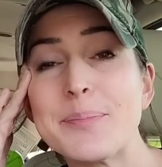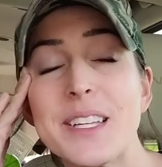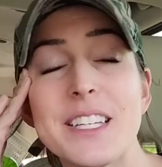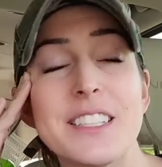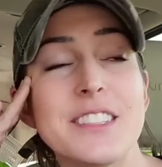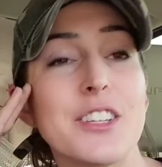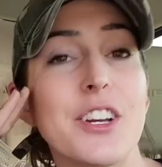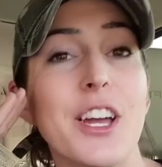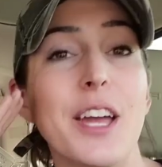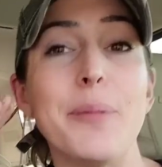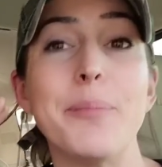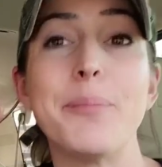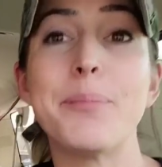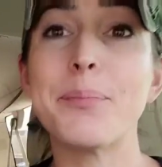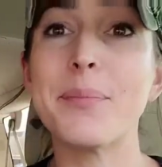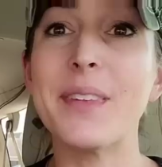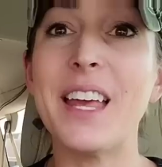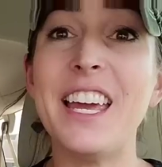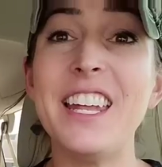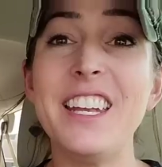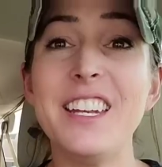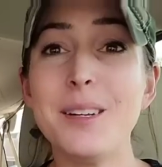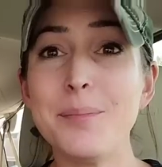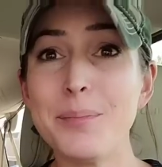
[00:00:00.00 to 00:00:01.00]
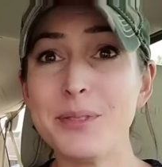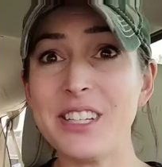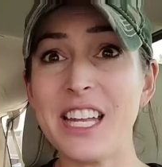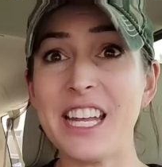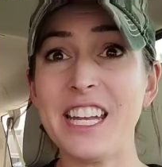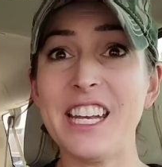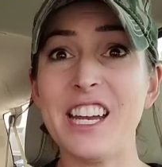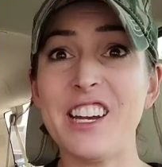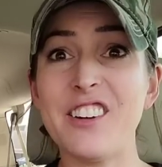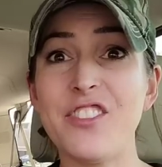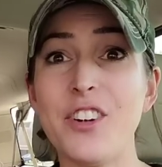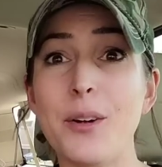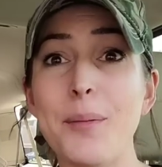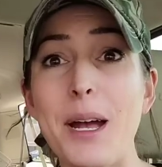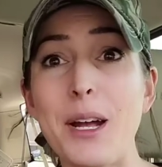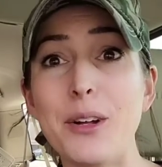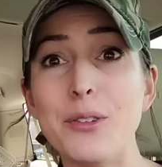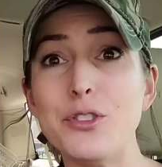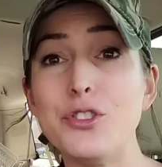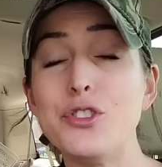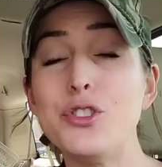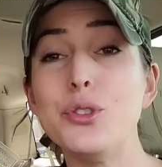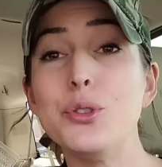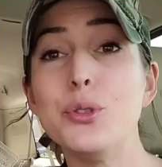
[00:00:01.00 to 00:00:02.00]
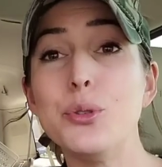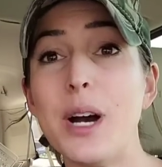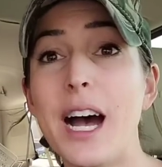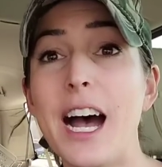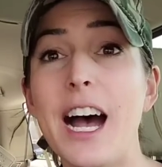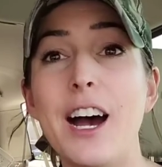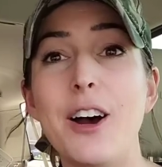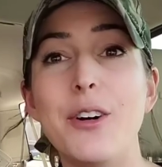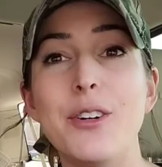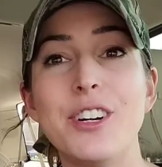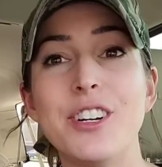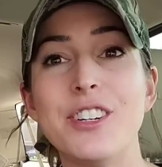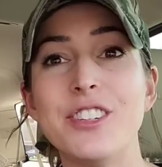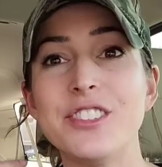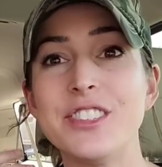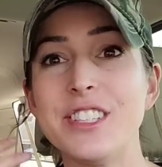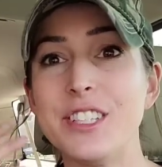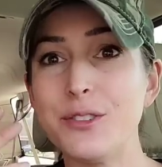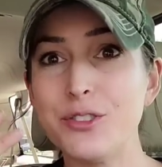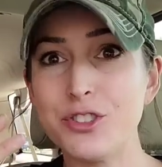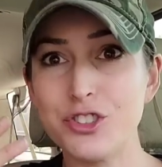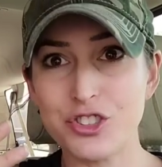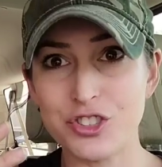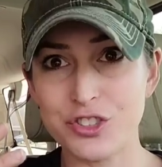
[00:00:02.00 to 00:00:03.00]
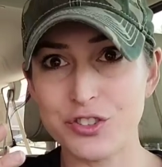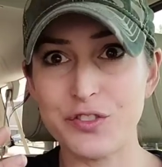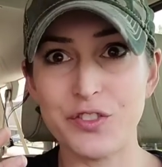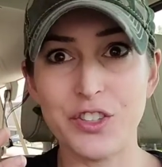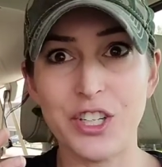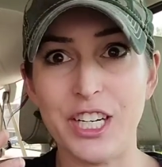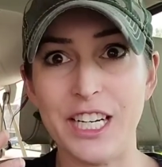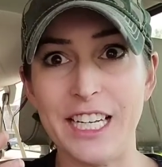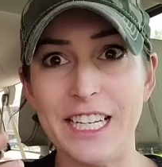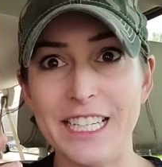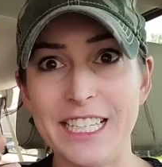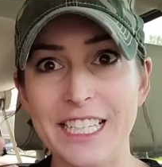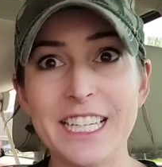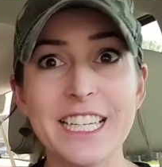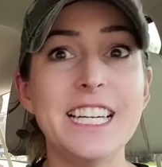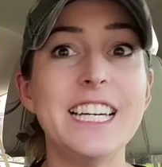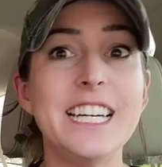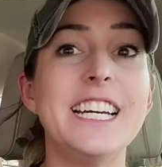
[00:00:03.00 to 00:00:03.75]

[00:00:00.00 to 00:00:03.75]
It's okay. I ended up staying there for about two hours. It was just fun.